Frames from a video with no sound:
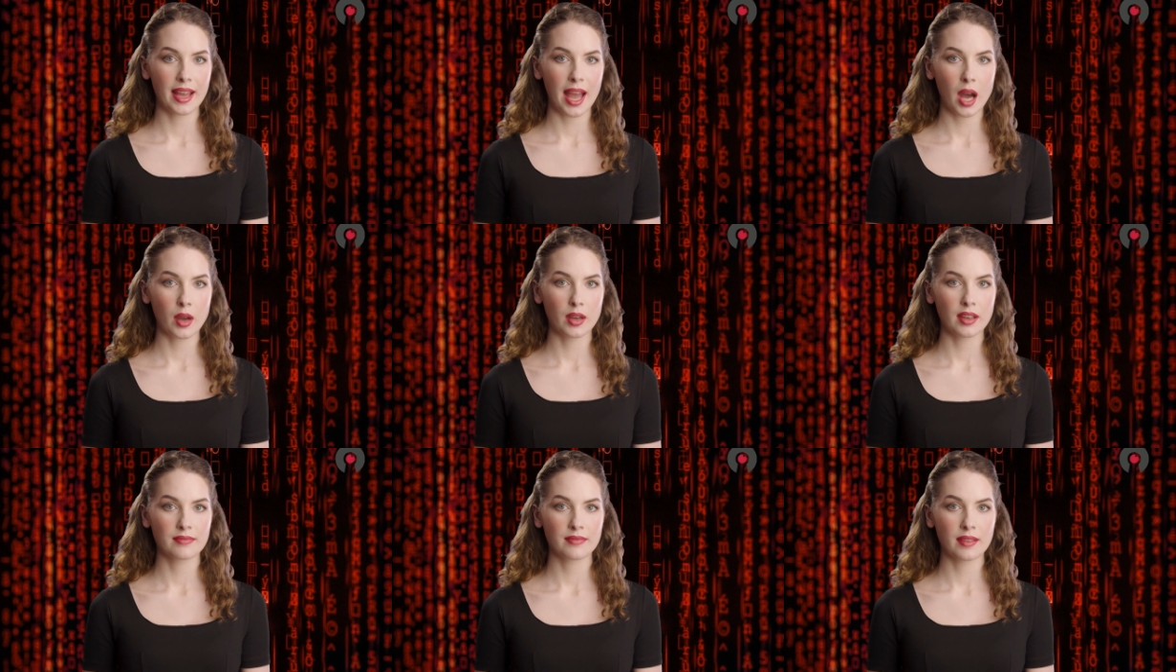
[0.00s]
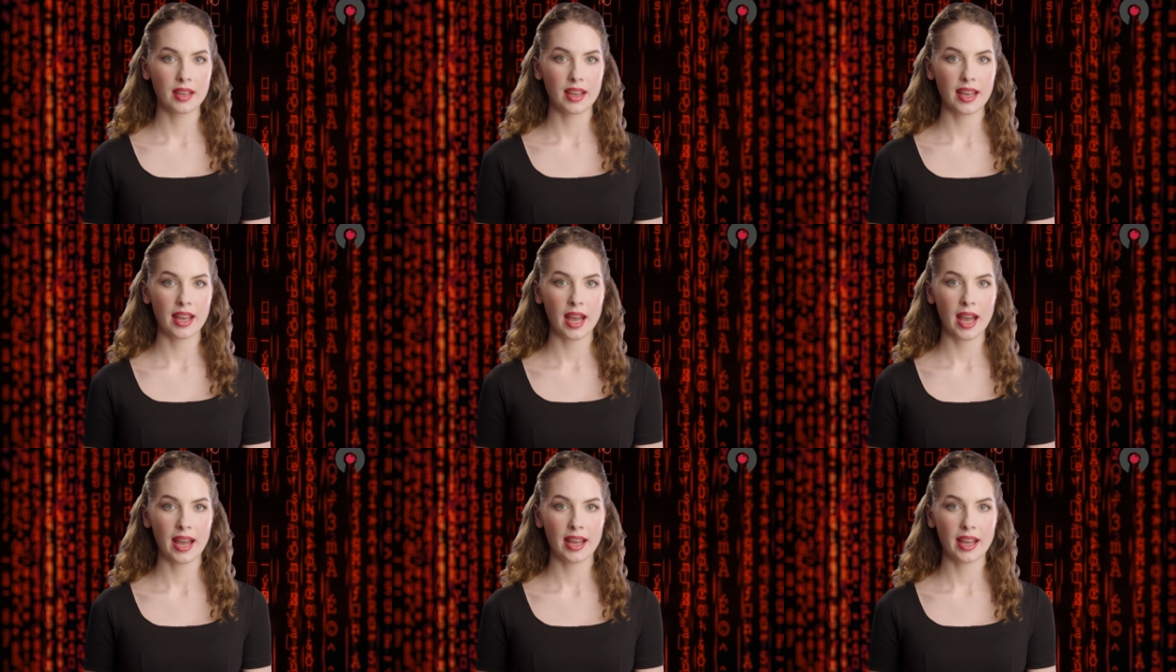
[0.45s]

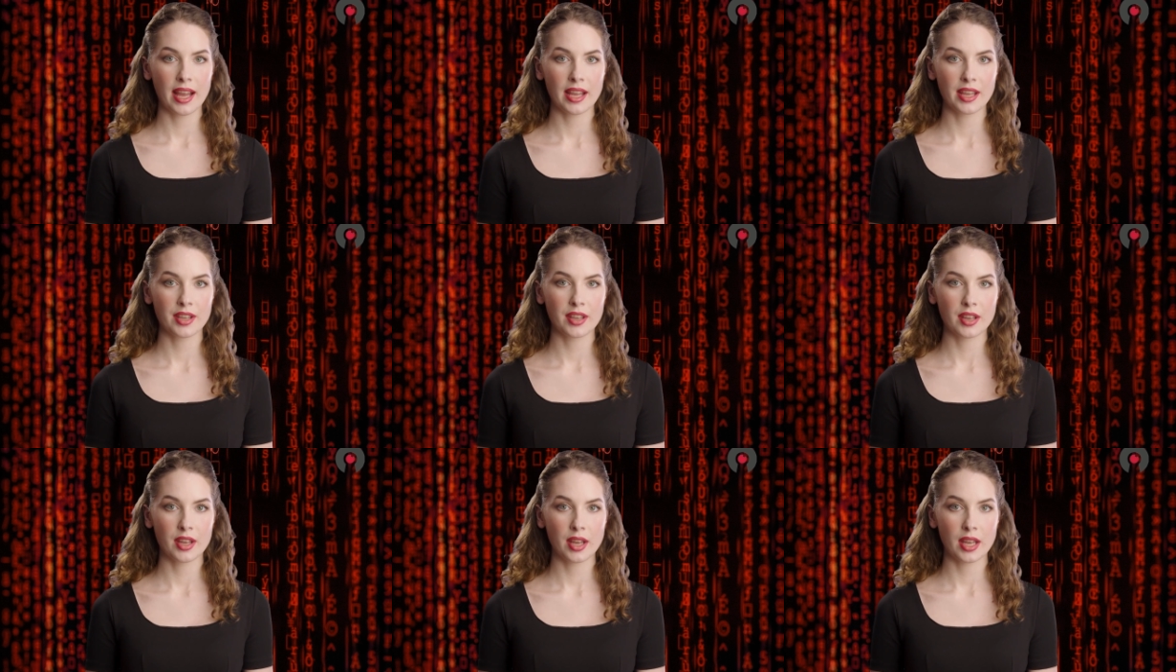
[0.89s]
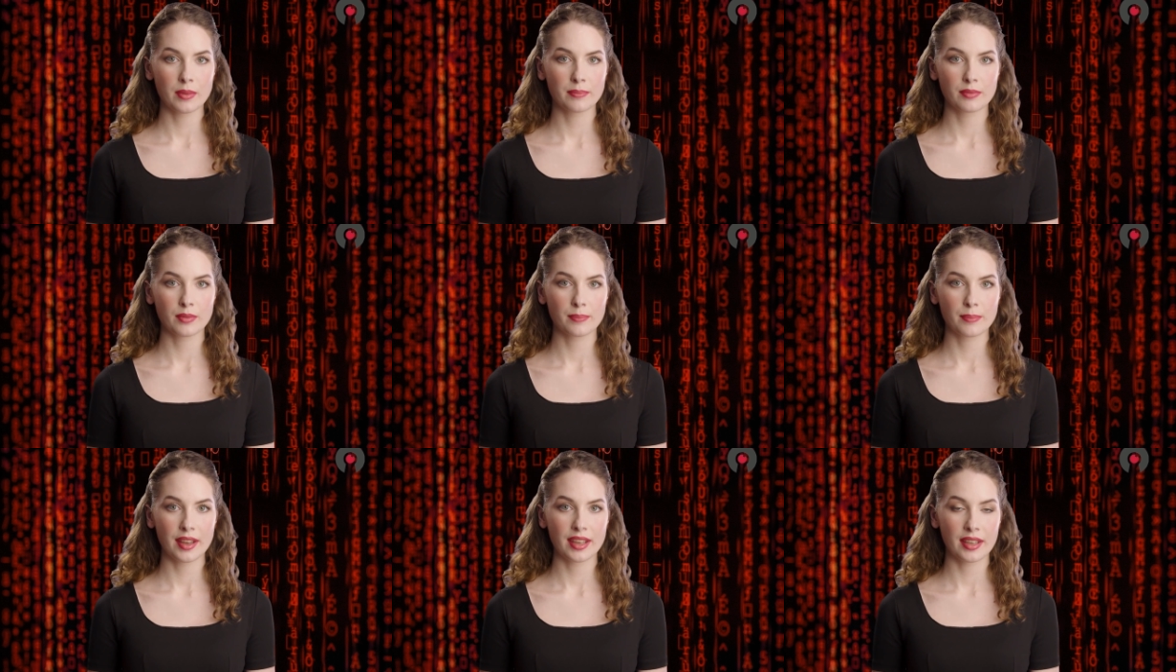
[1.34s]
However, A I can
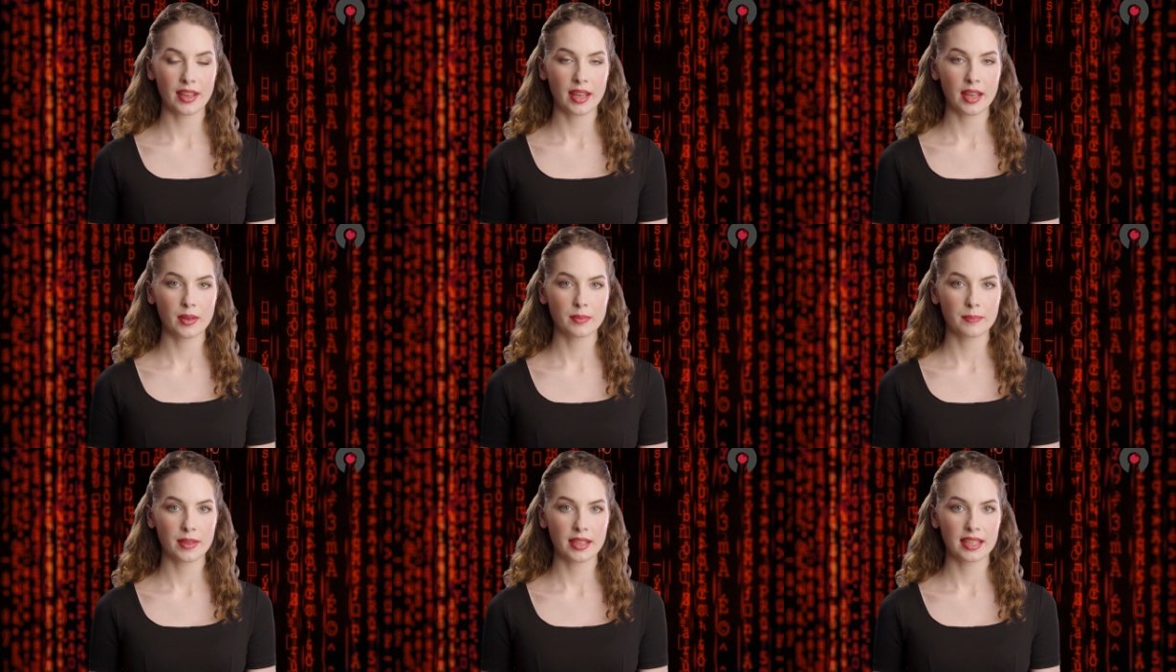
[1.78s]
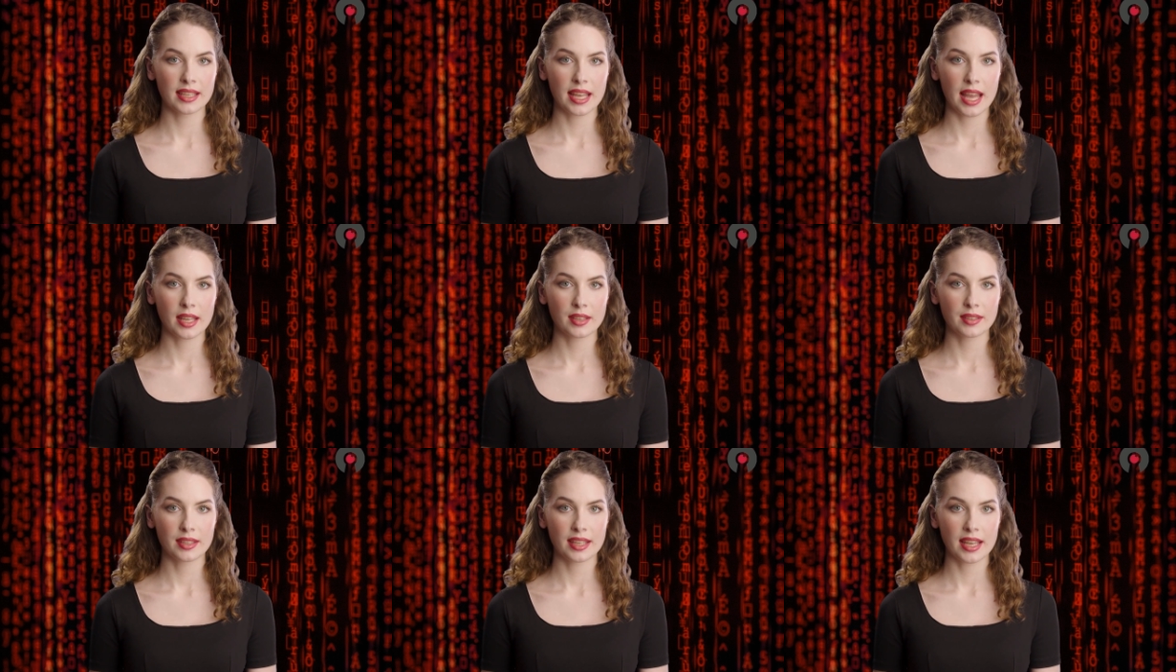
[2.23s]
complement human
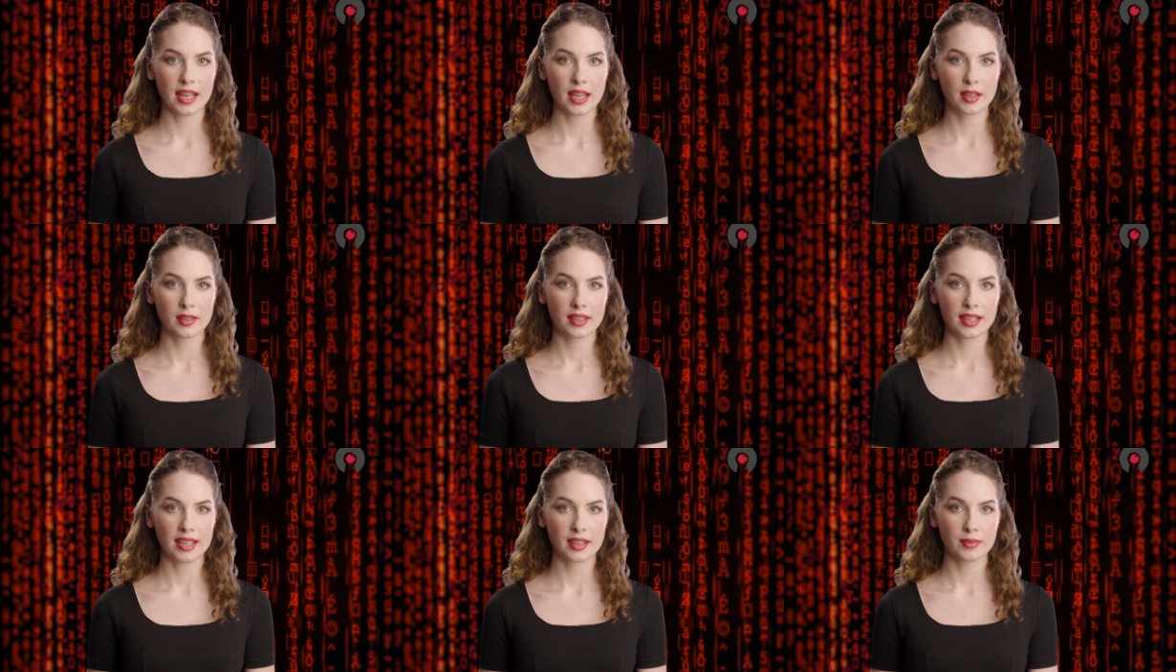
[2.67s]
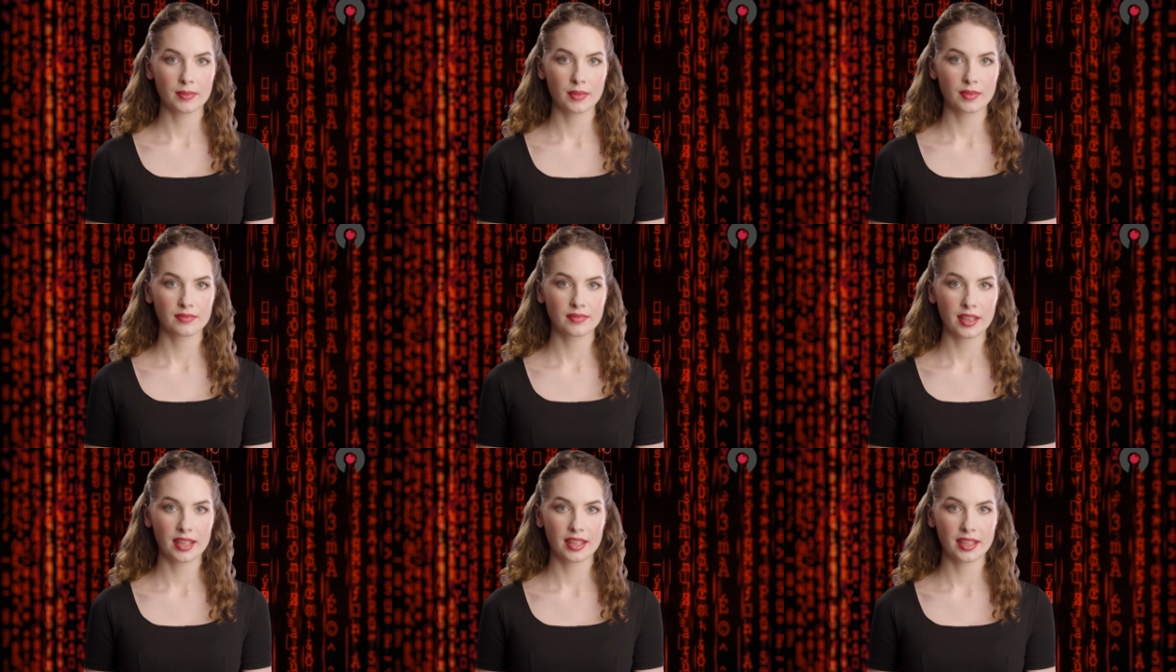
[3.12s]
cybersecurity
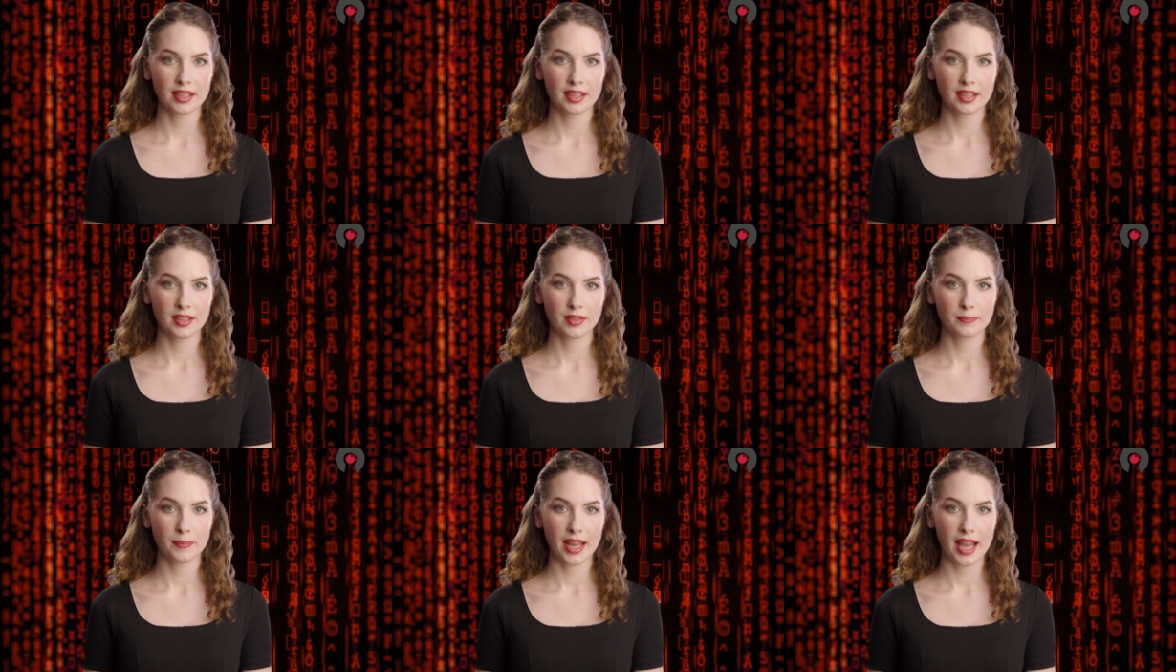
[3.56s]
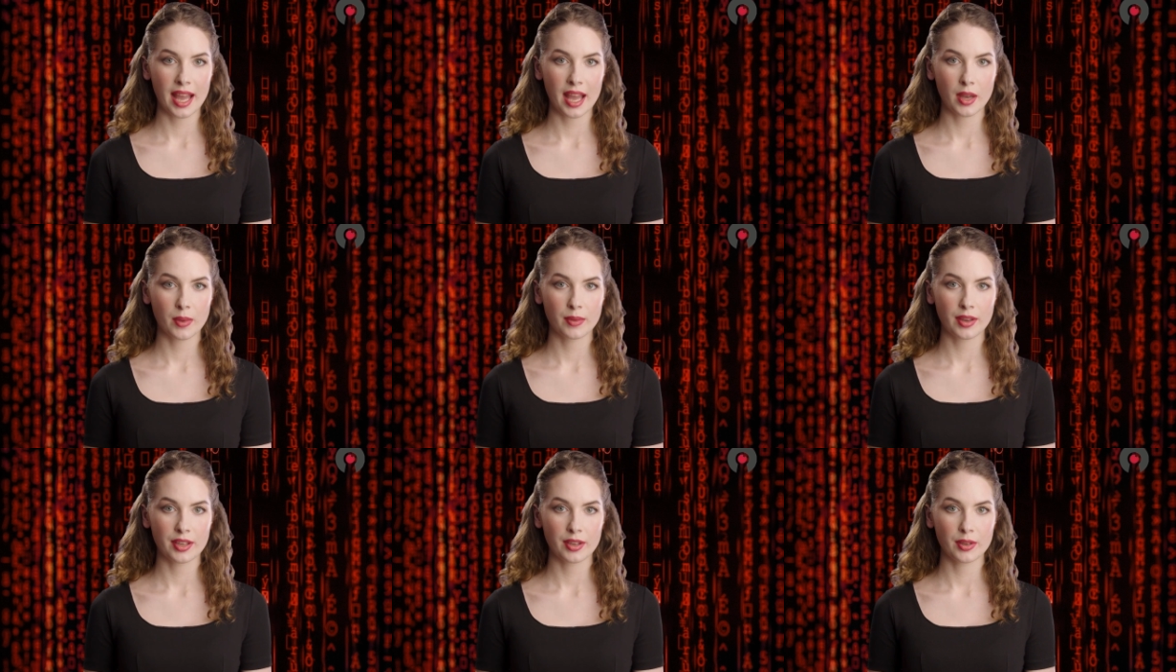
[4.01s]
professionals by
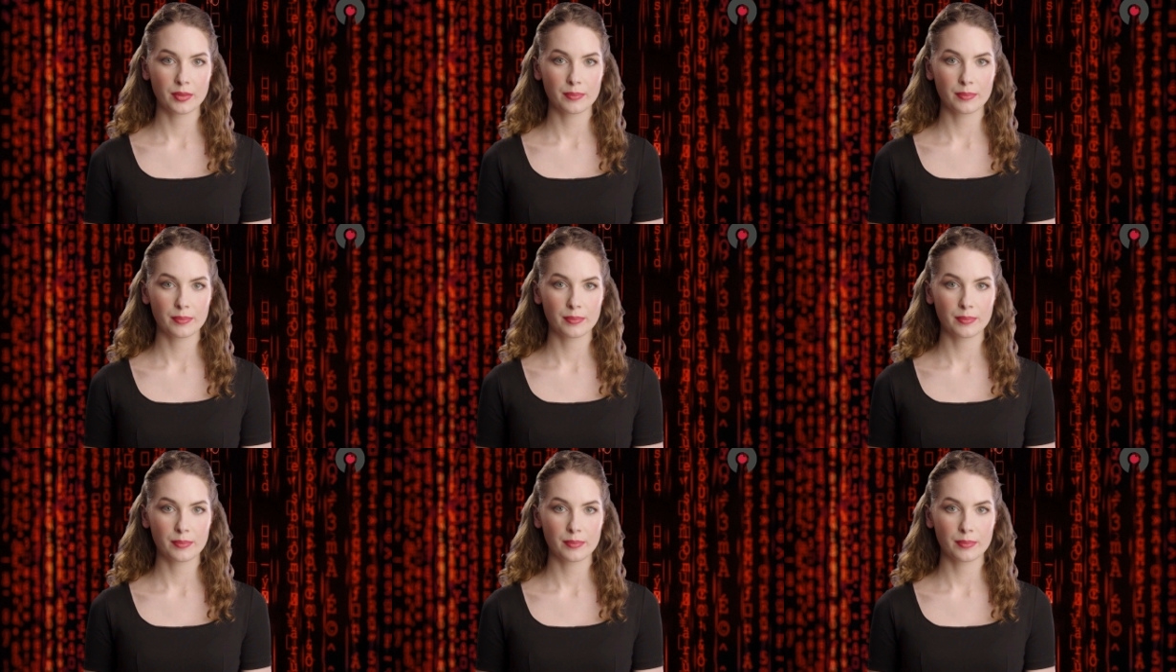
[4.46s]
helping